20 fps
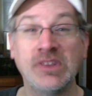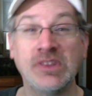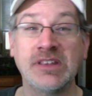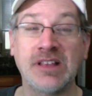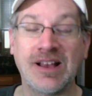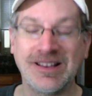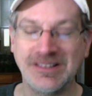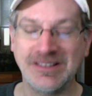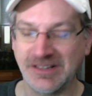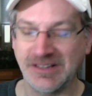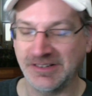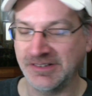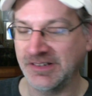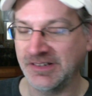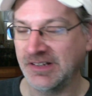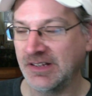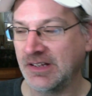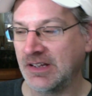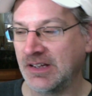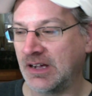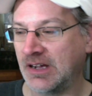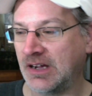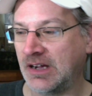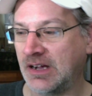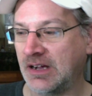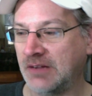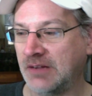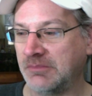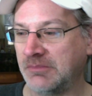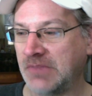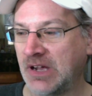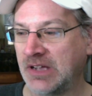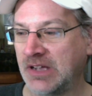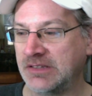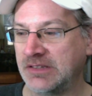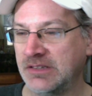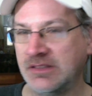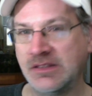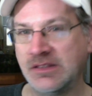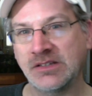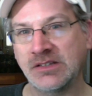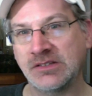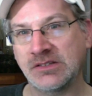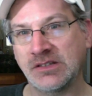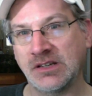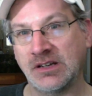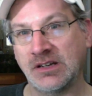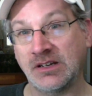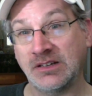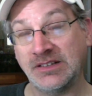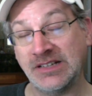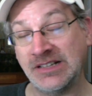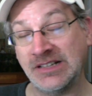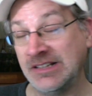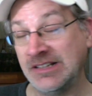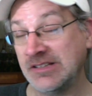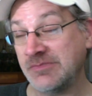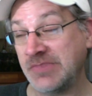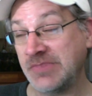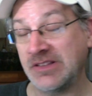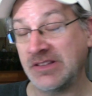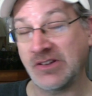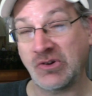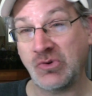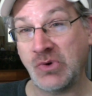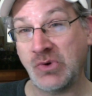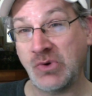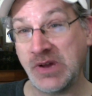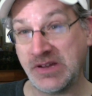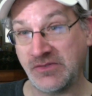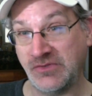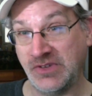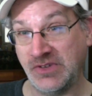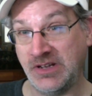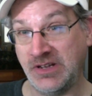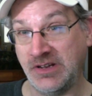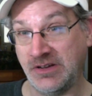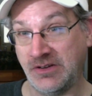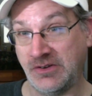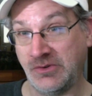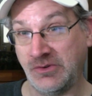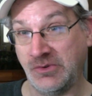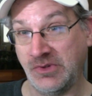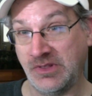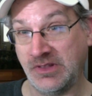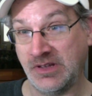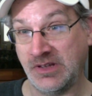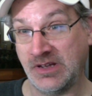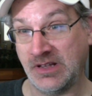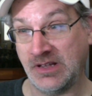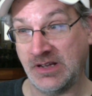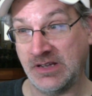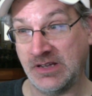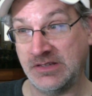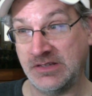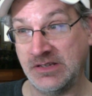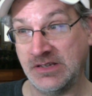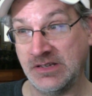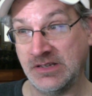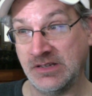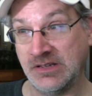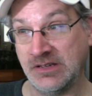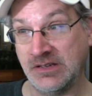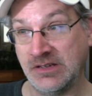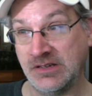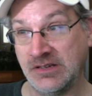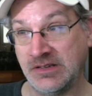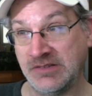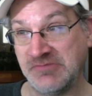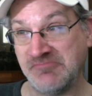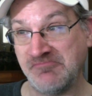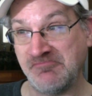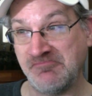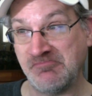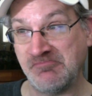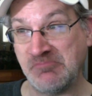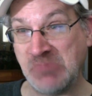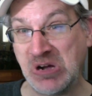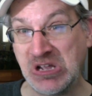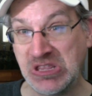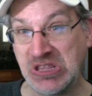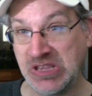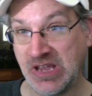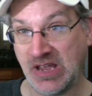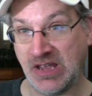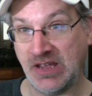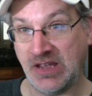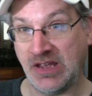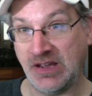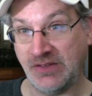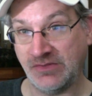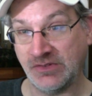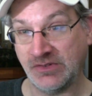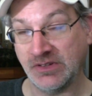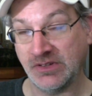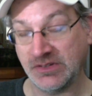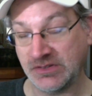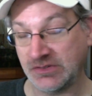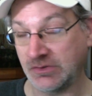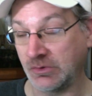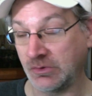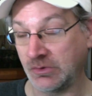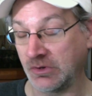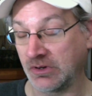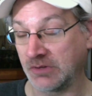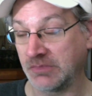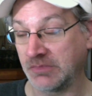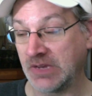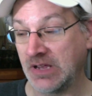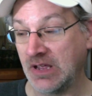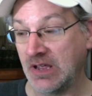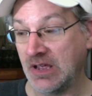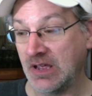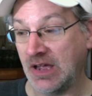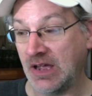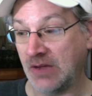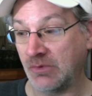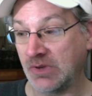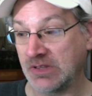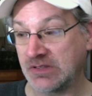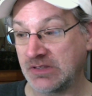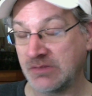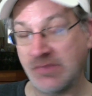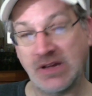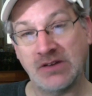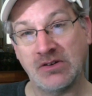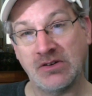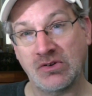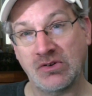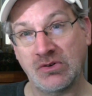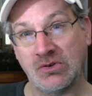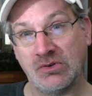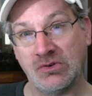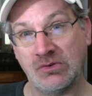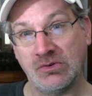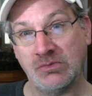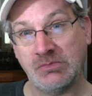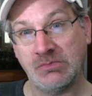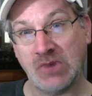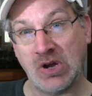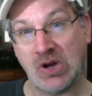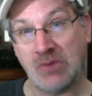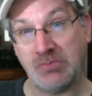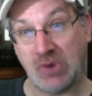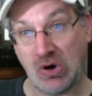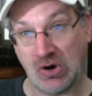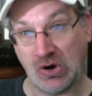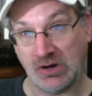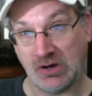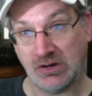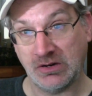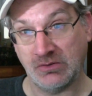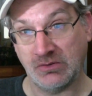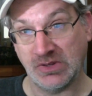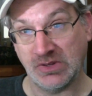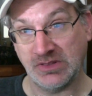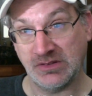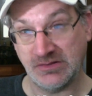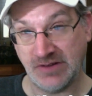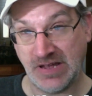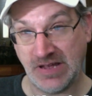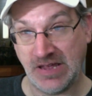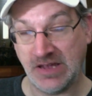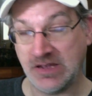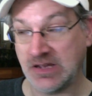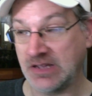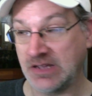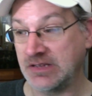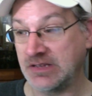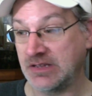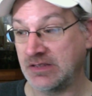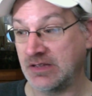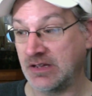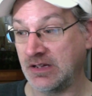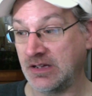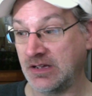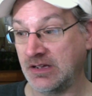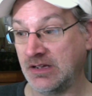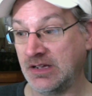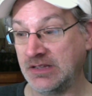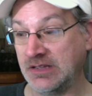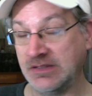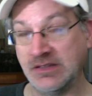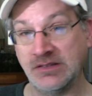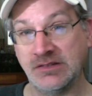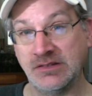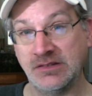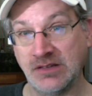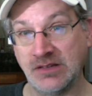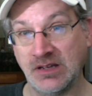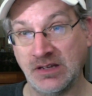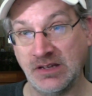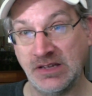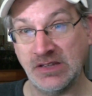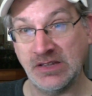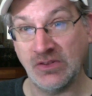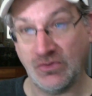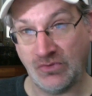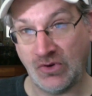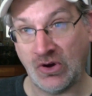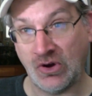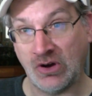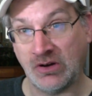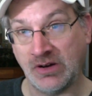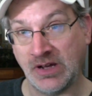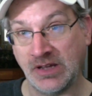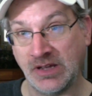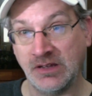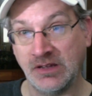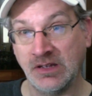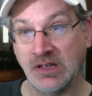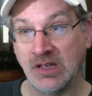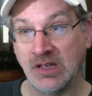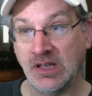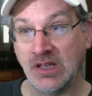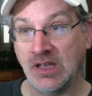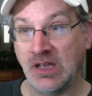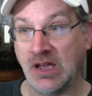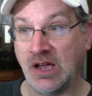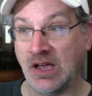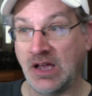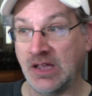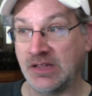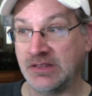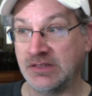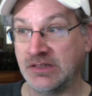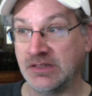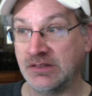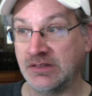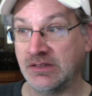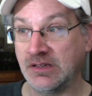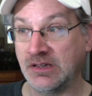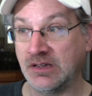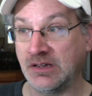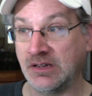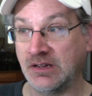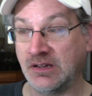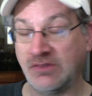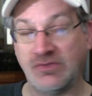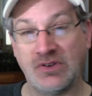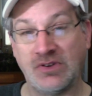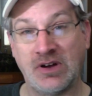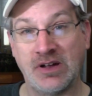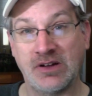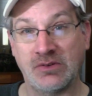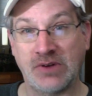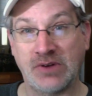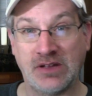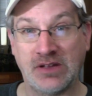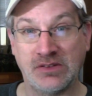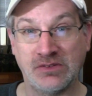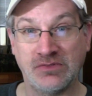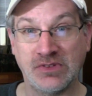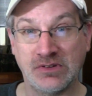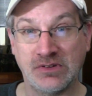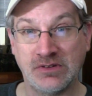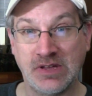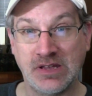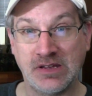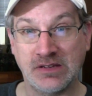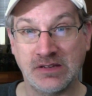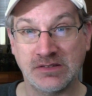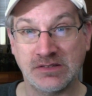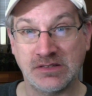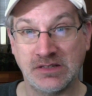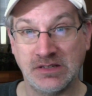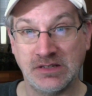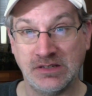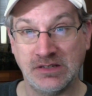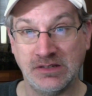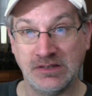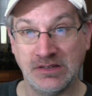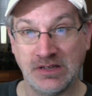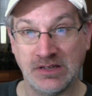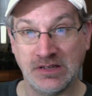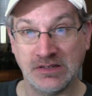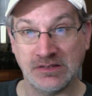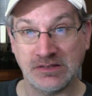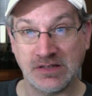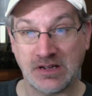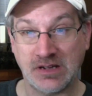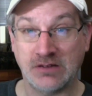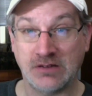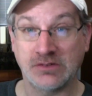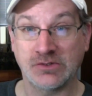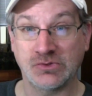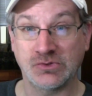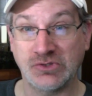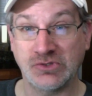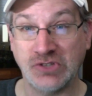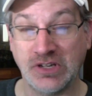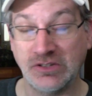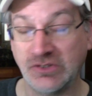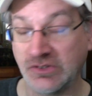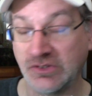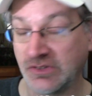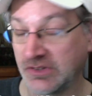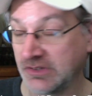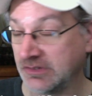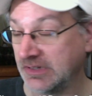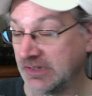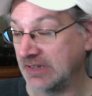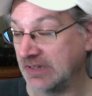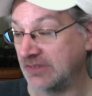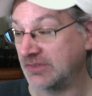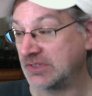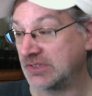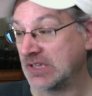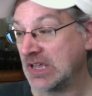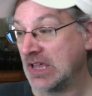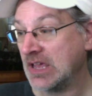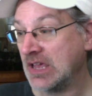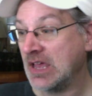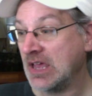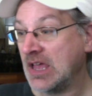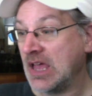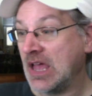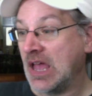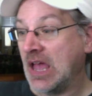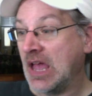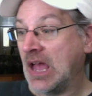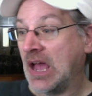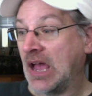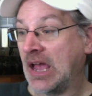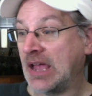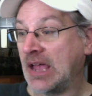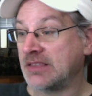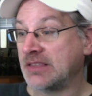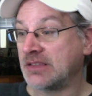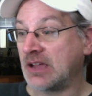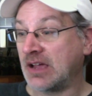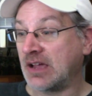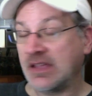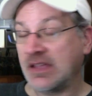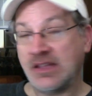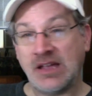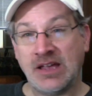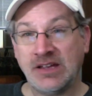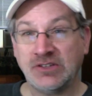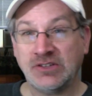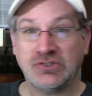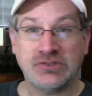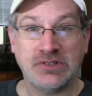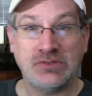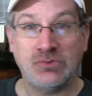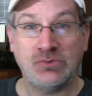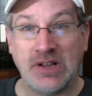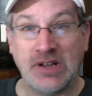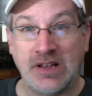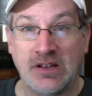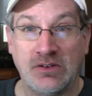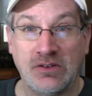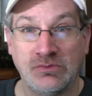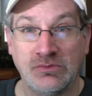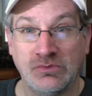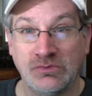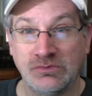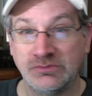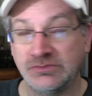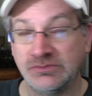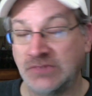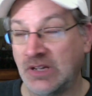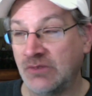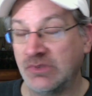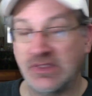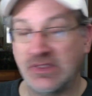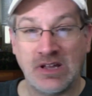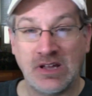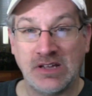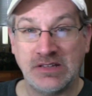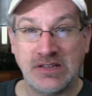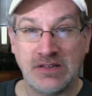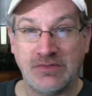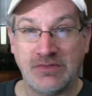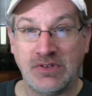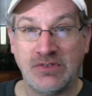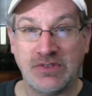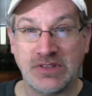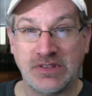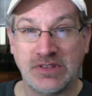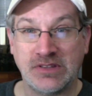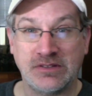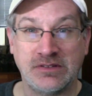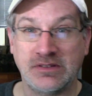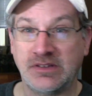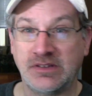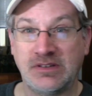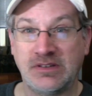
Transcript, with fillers: that I did. Um, I did this. Uh, it ended up being a quick video that I did Monday after the storm. I went to my local uh, park with the lake. I did. Uh, I did uh, in the fall. I I did uh, a fly around of the lake as the as the colors were changing on the leaves, and I actually went out not with the idea of even